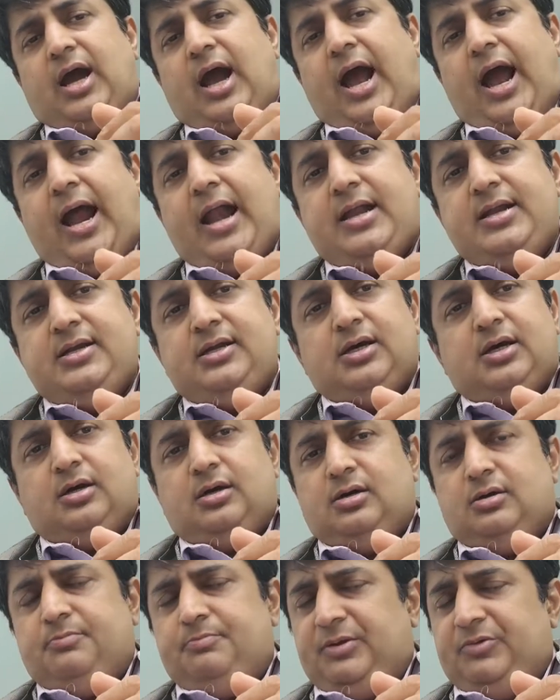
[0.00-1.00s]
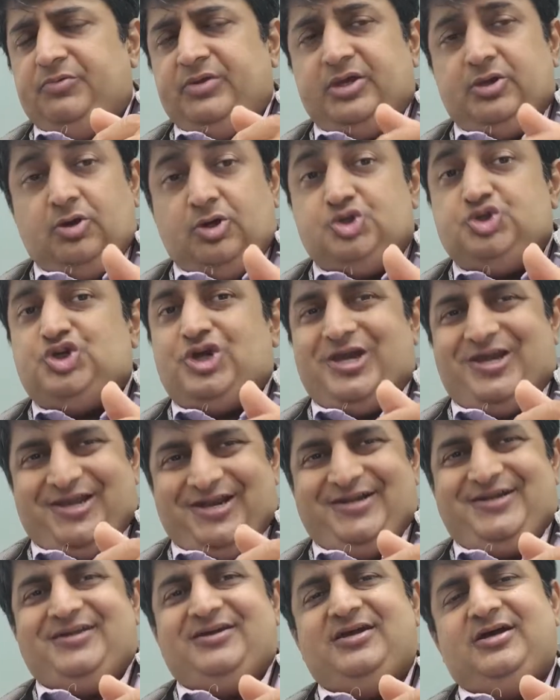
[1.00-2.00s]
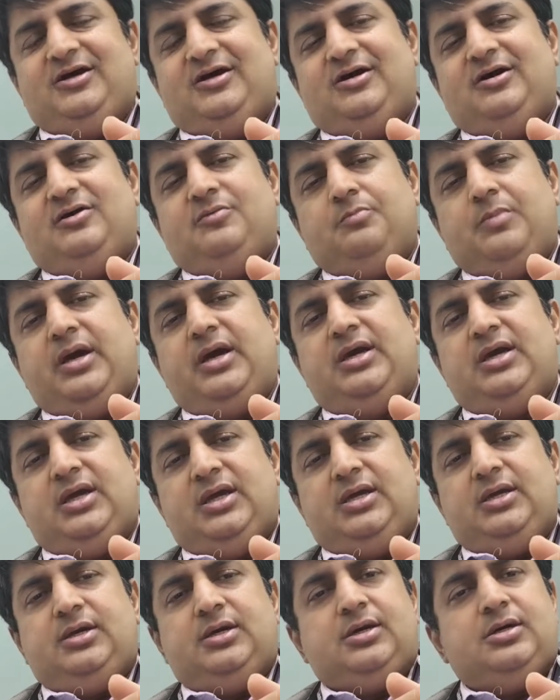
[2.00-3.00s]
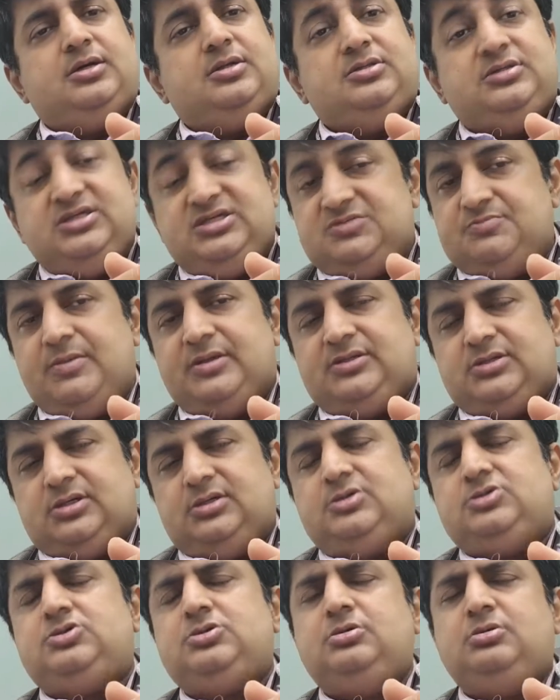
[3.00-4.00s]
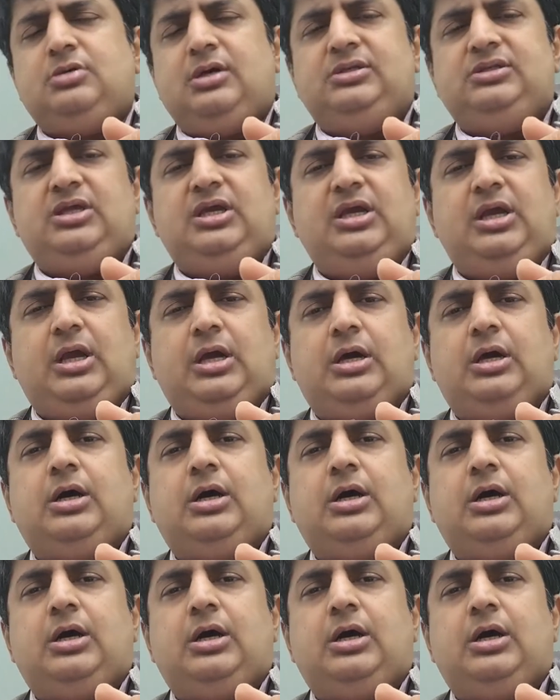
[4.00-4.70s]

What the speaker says: and but we cannot check it by these methods. So I think